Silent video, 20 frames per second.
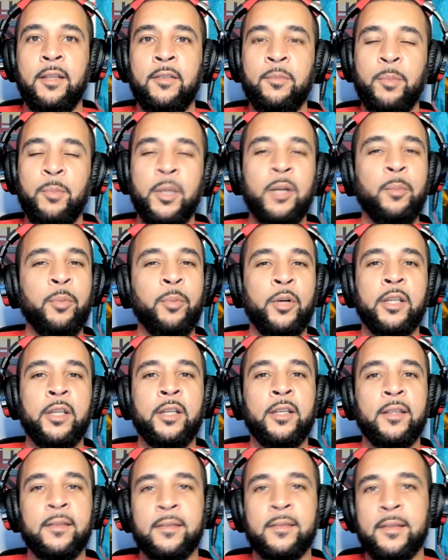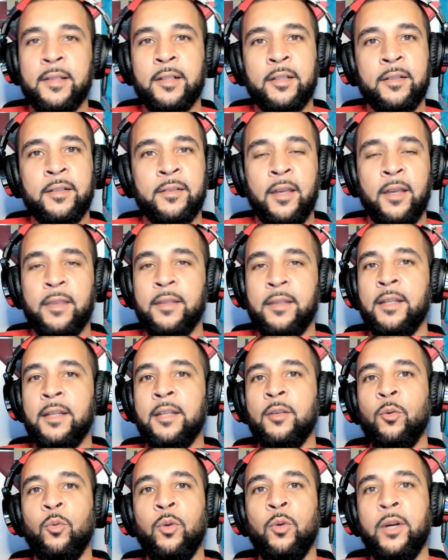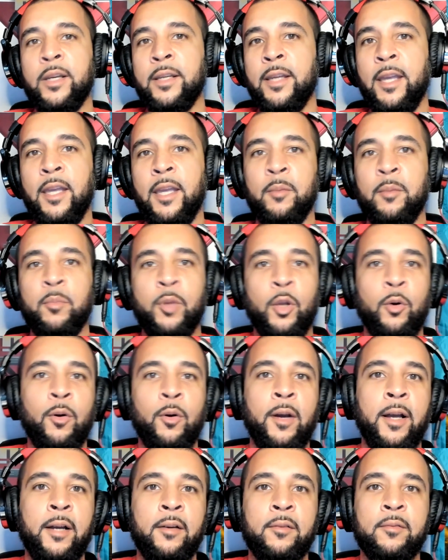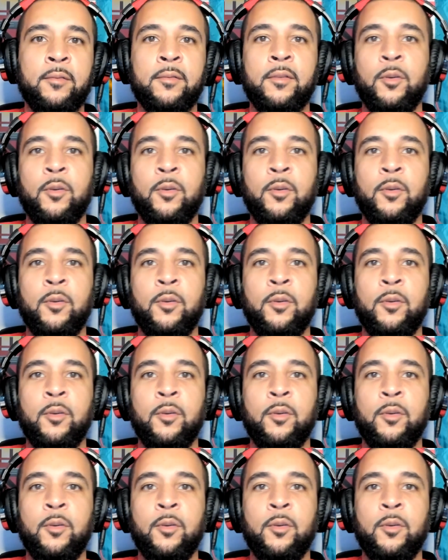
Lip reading: It's been a pretty good series other than the one game blowout,